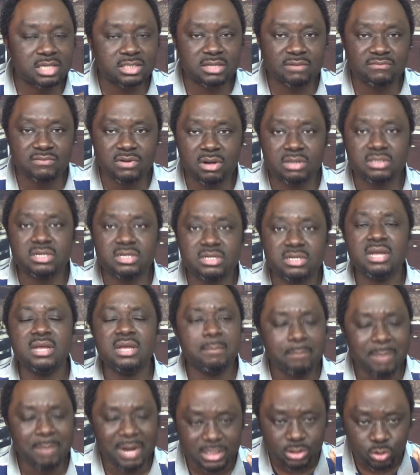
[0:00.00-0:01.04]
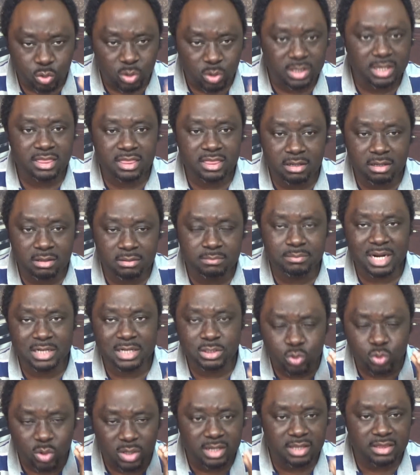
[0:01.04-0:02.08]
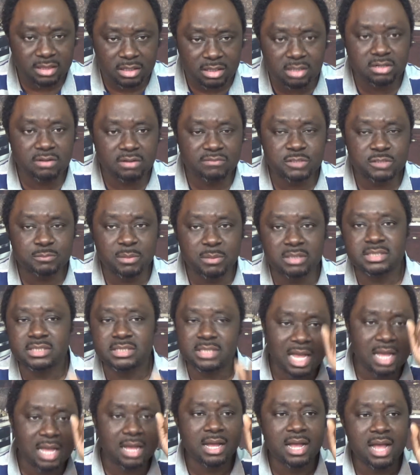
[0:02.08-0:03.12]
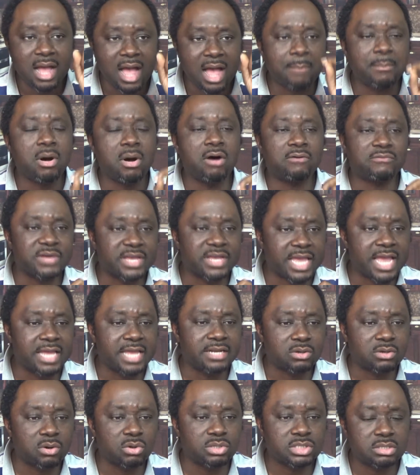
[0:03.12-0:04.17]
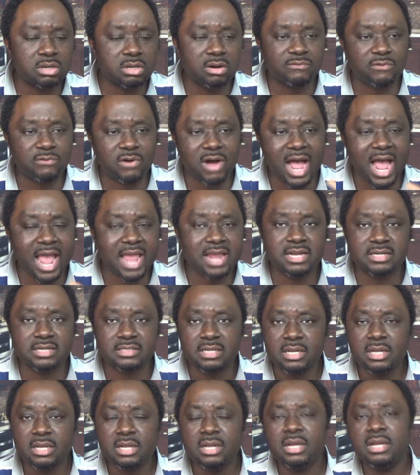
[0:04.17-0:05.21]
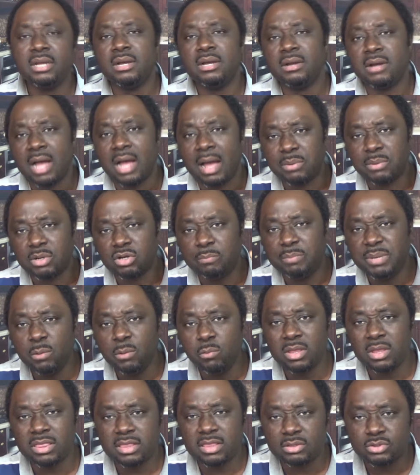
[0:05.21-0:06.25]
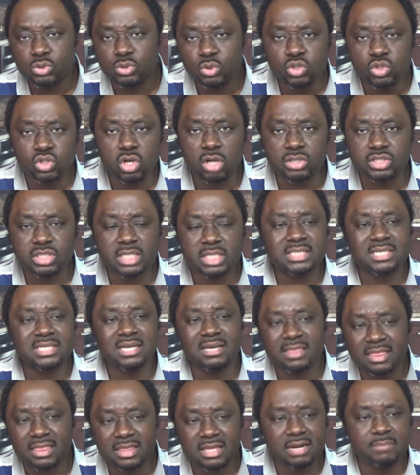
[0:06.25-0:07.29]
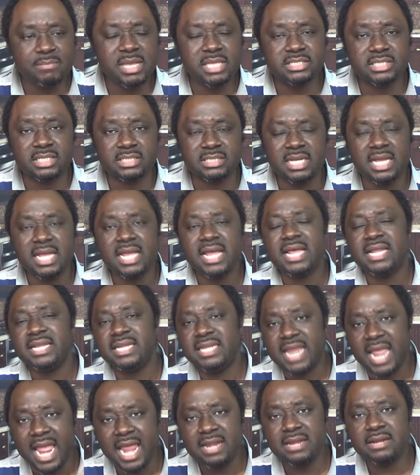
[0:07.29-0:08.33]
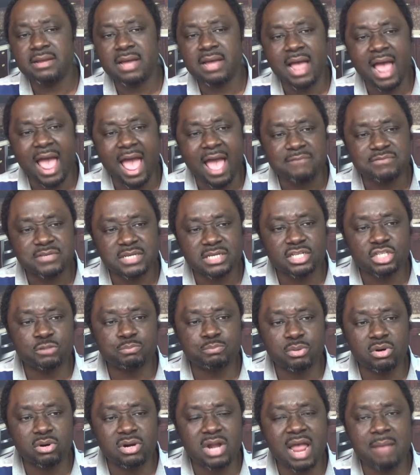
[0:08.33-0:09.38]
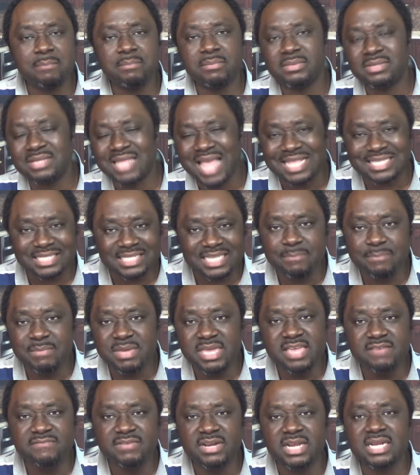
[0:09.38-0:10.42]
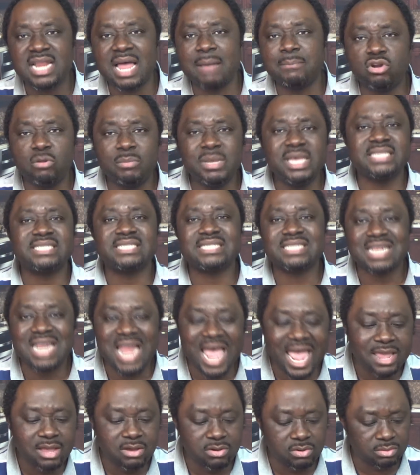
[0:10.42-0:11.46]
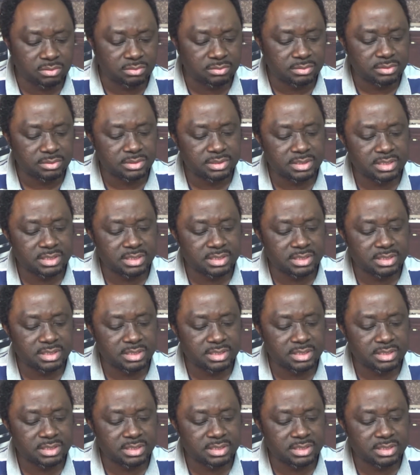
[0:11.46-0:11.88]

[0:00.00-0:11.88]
grace of God, by 23rd of this month, I'm off again. Glory to God for Ireland. I'm going to be with 2 churches, 3 meetings. Then after this program, that same evening, I'm going to be in Sligo,